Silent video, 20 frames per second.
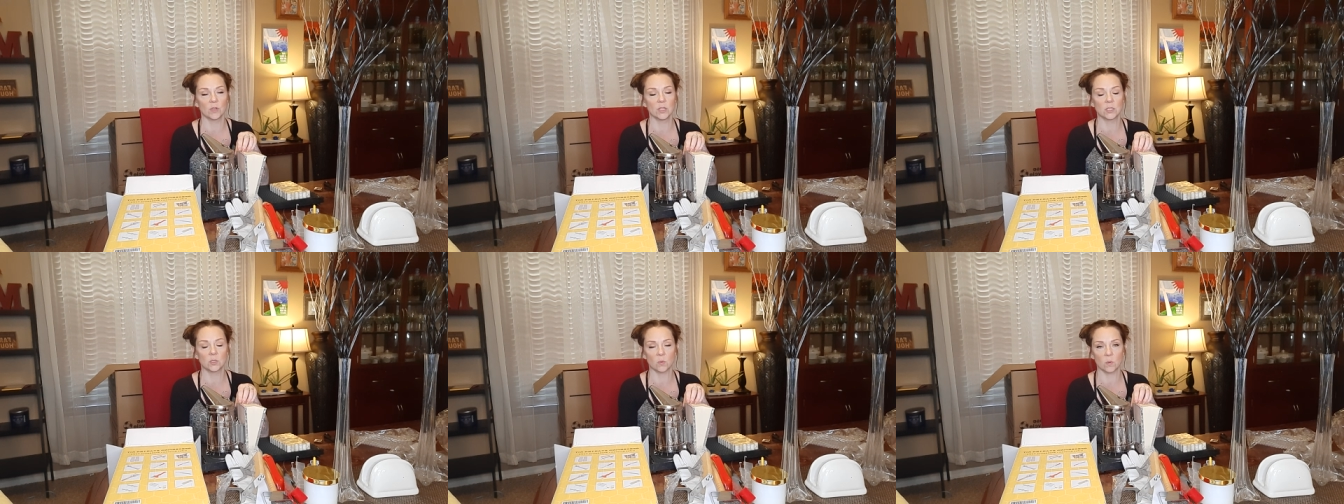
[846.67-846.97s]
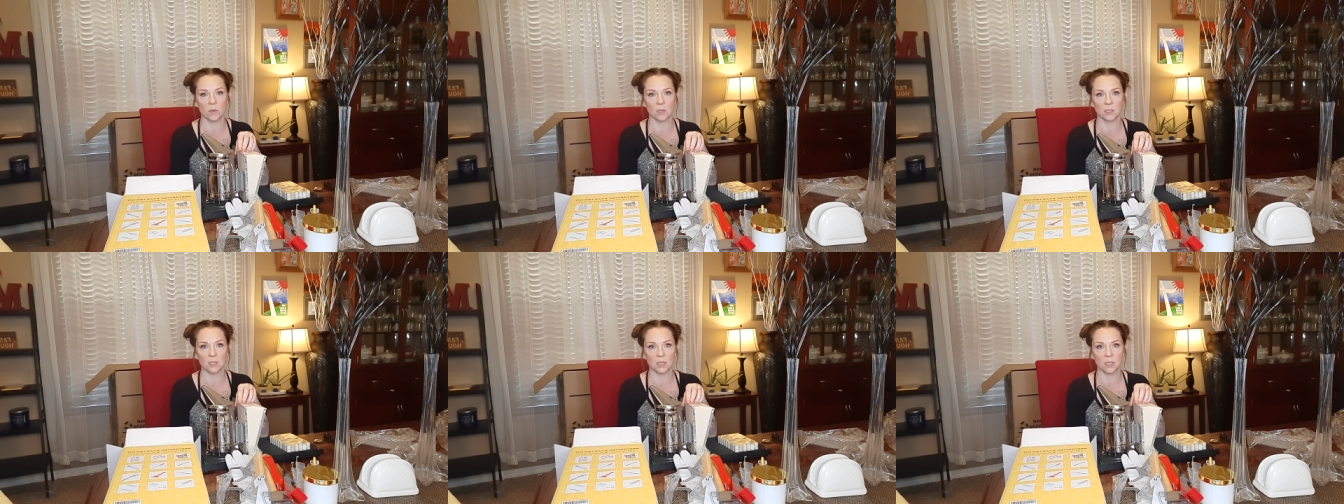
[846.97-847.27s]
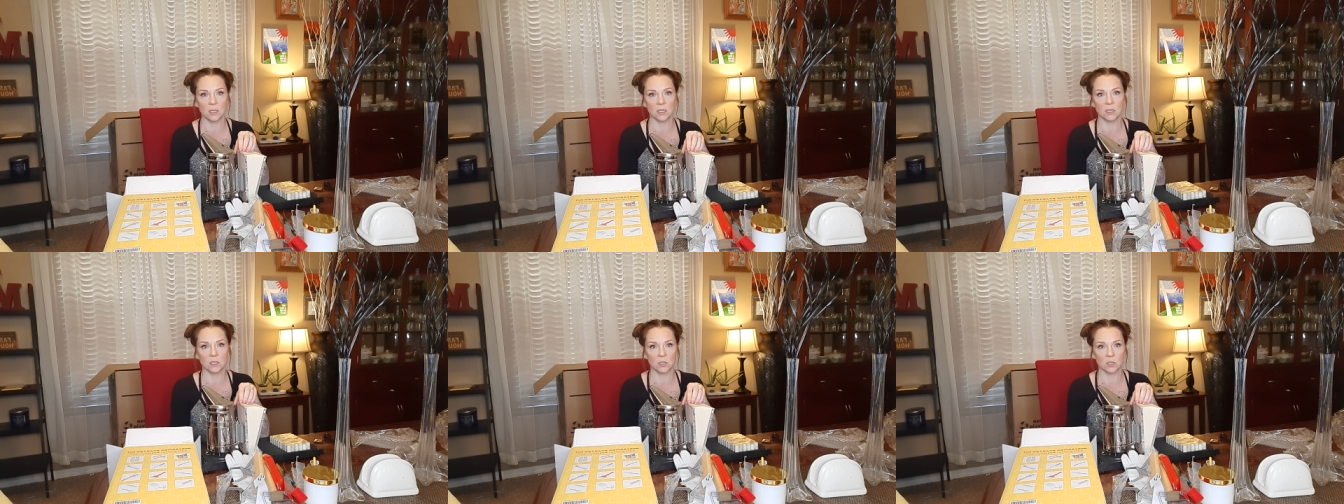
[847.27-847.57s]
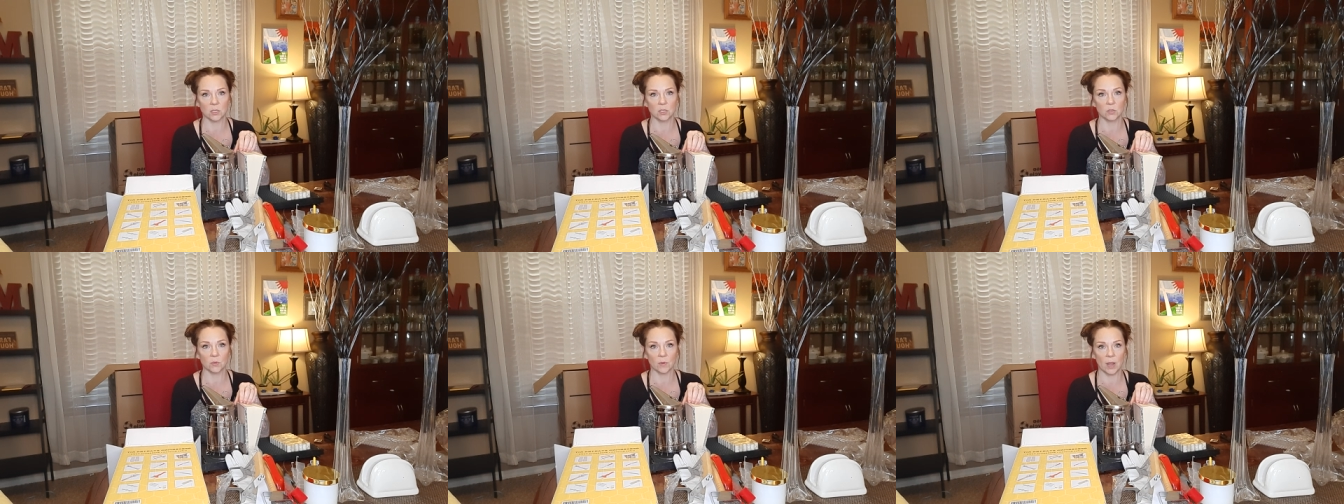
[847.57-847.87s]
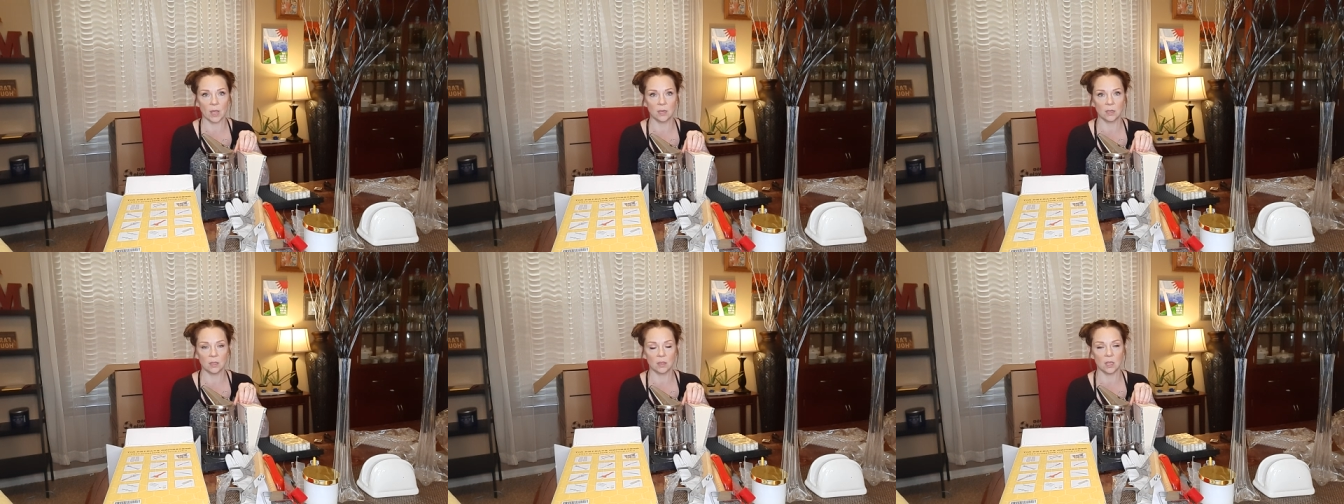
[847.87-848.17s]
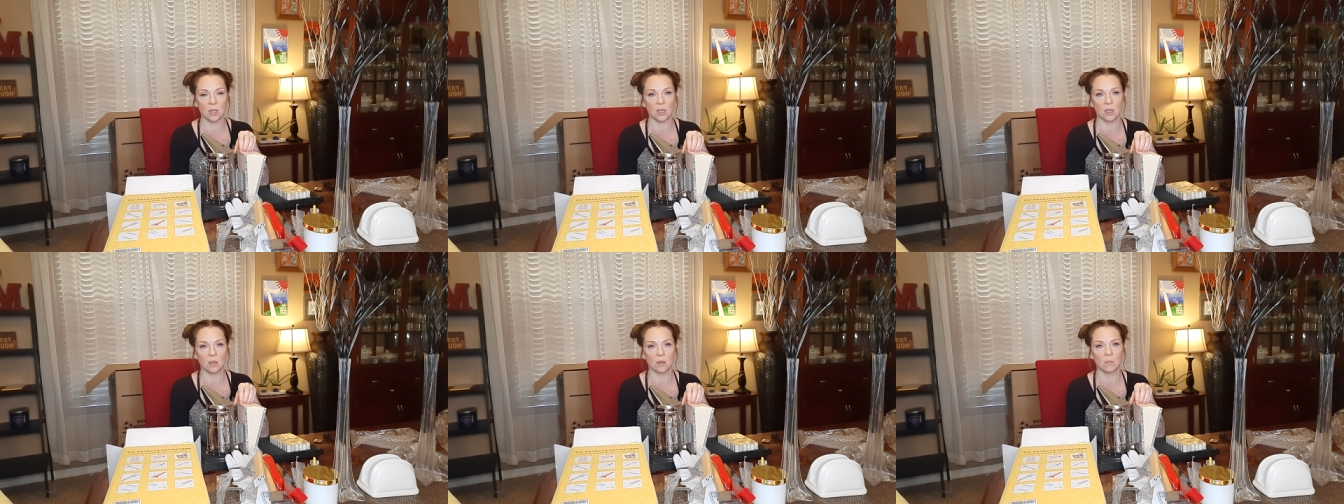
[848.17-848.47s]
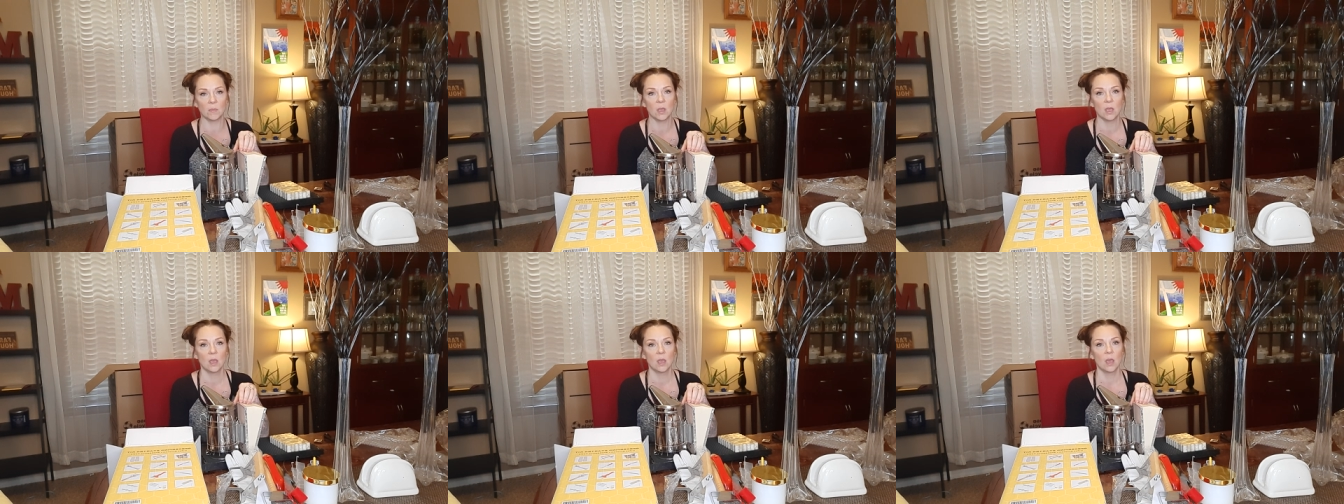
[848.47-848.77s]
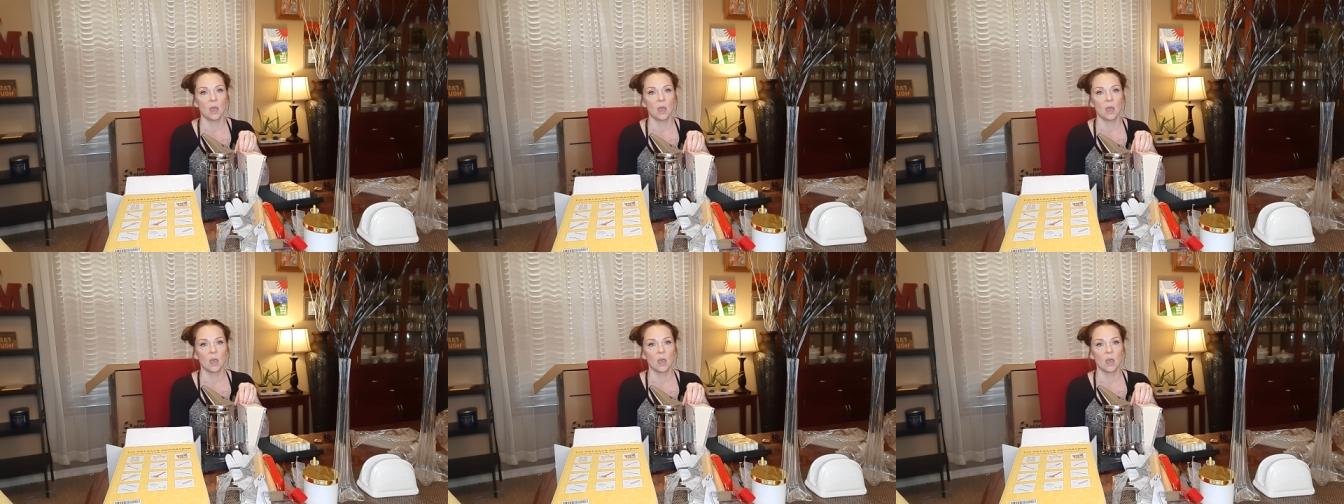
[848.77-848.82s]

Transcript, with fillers: resources surrounding them,